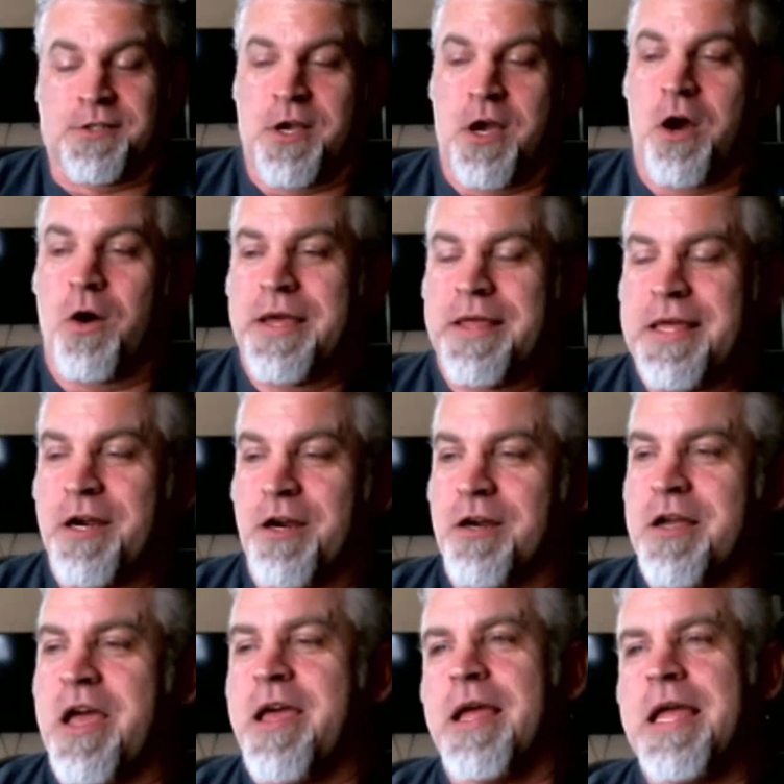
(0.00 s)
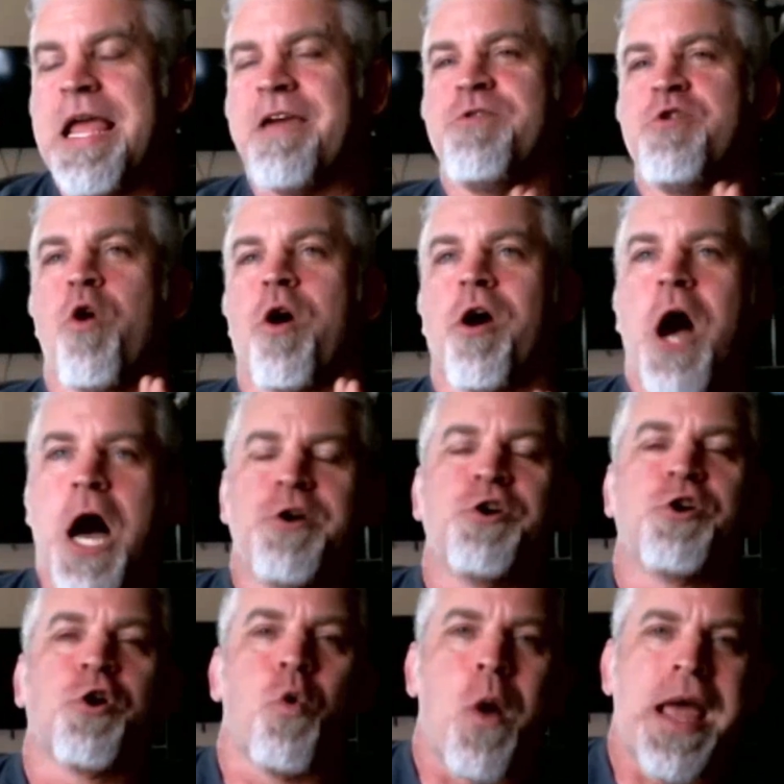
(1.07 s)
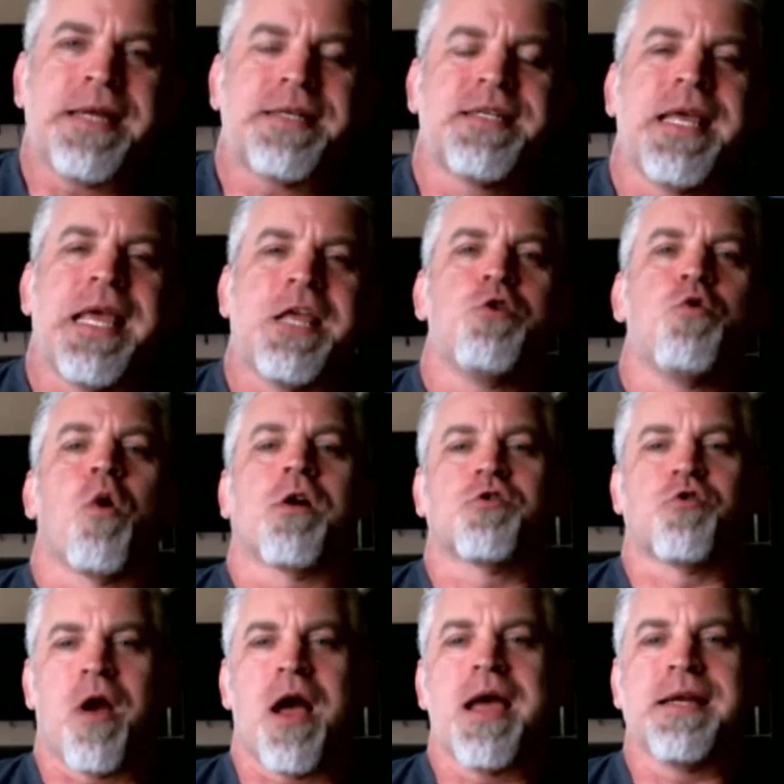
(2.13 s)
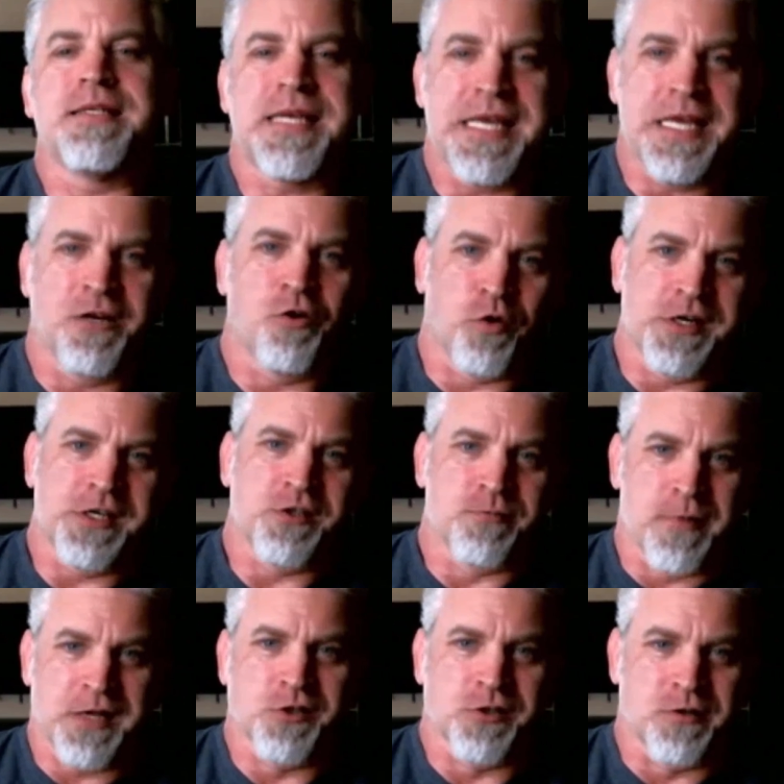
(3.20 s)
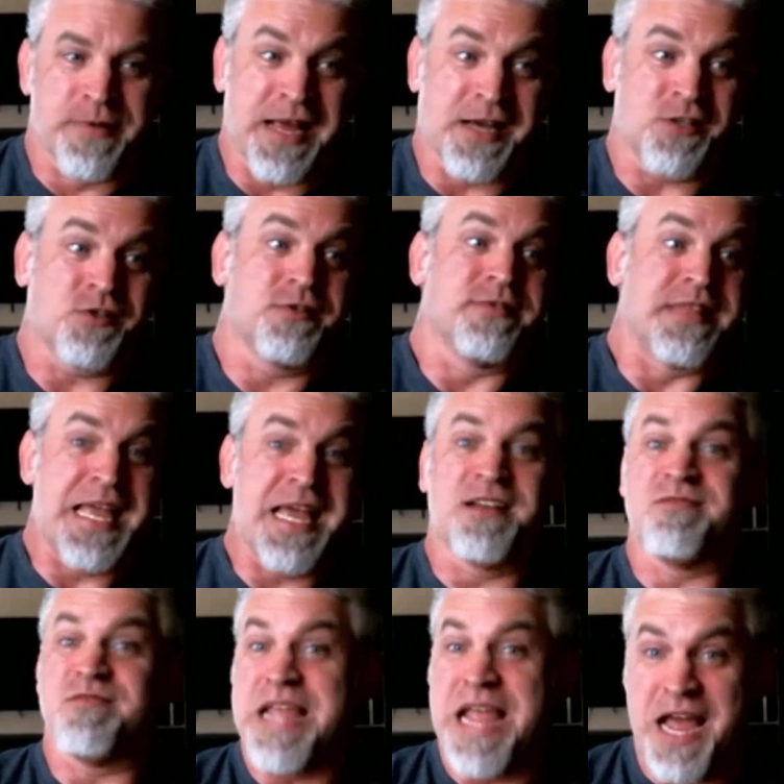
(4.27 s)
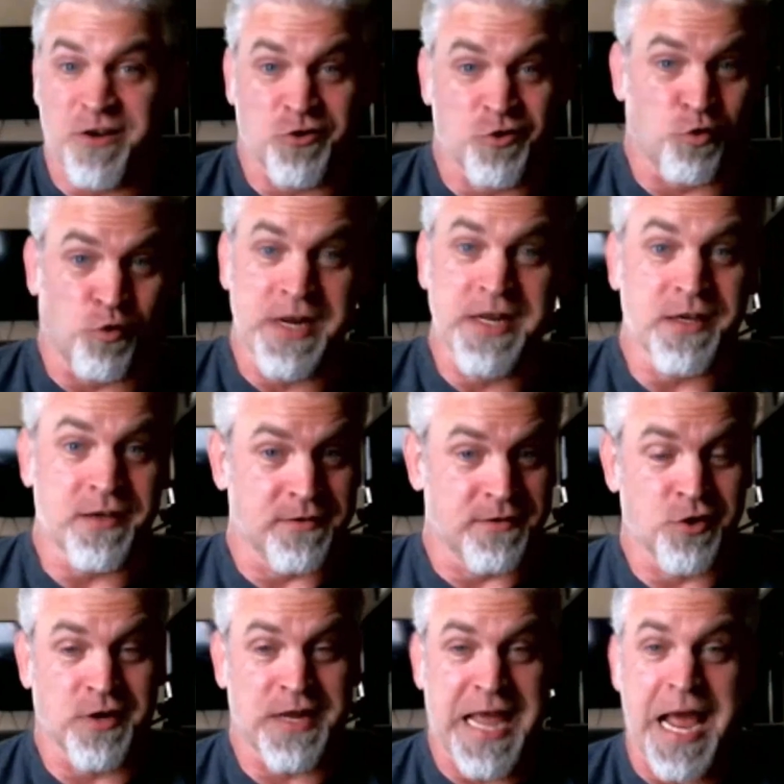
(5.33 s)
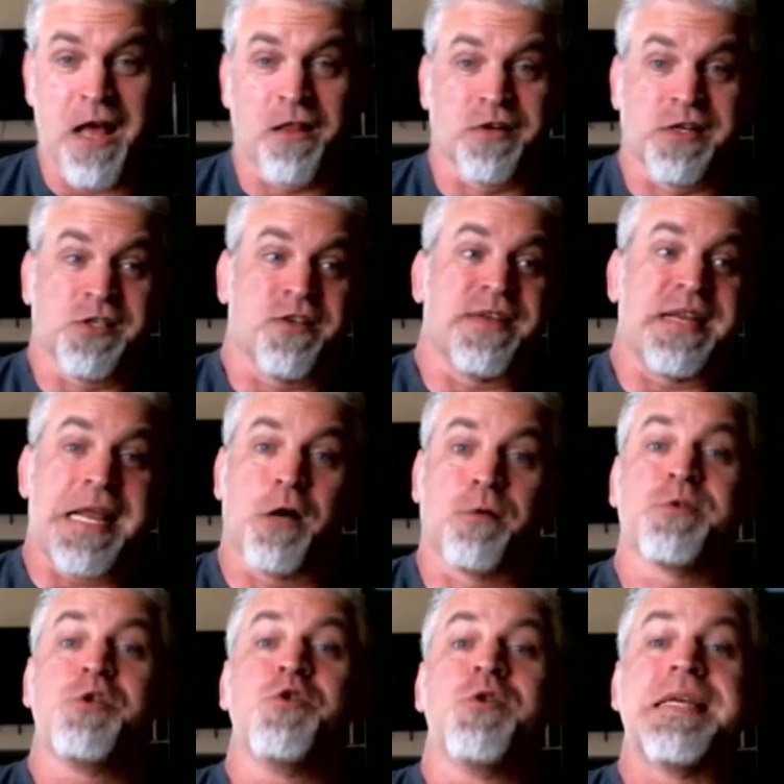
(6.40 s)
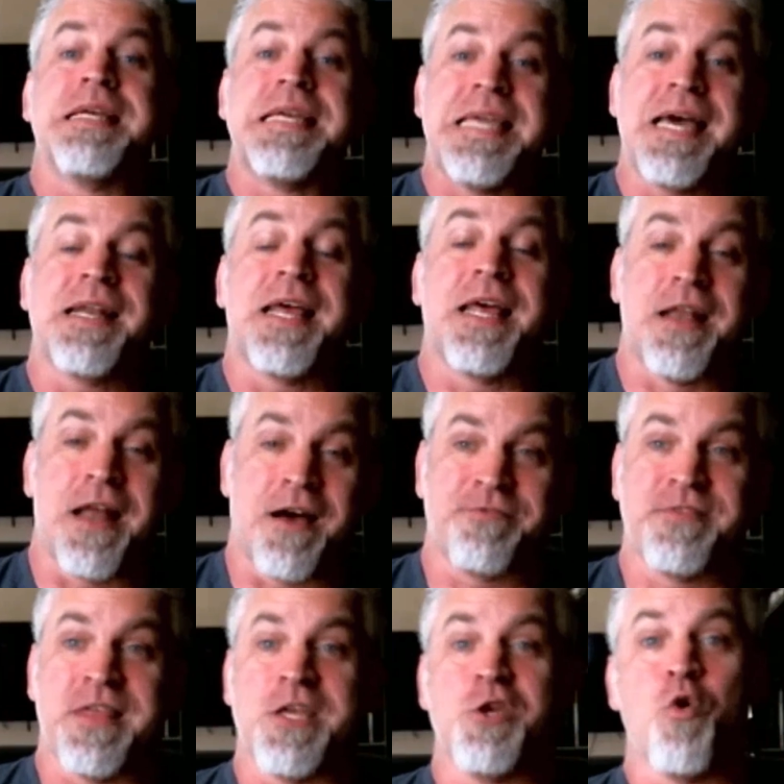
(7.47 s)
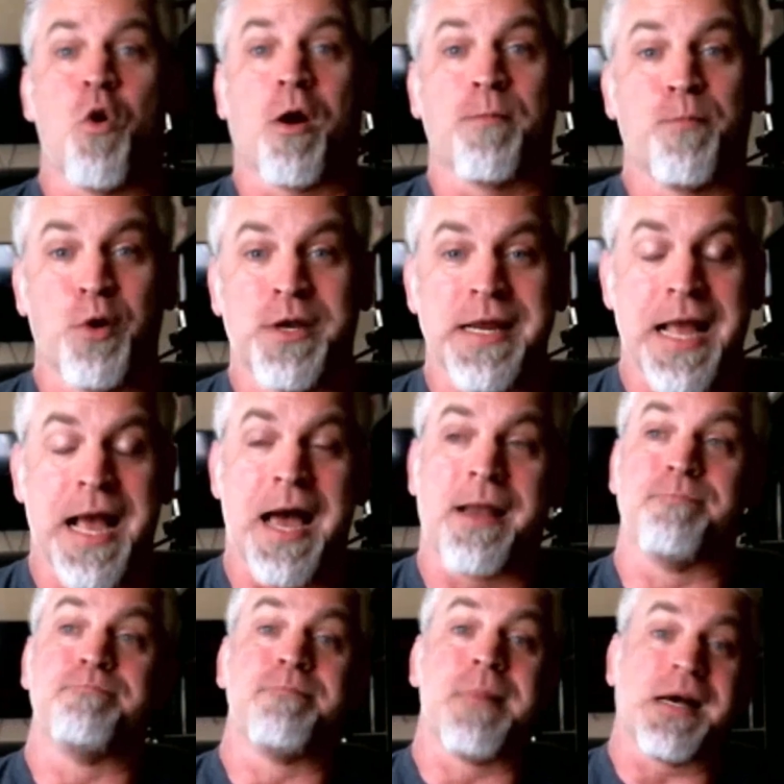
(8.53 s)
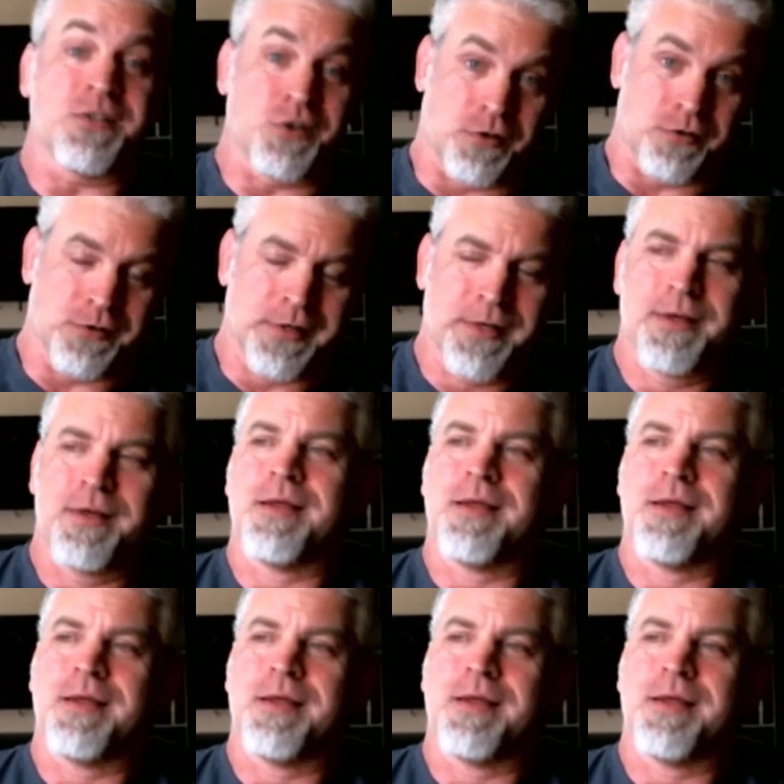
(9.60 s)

So there, if you are underweight and you are trying to increase muscle mass, then yeah, drink your calories if it helps you to get enough that you are putting on muscle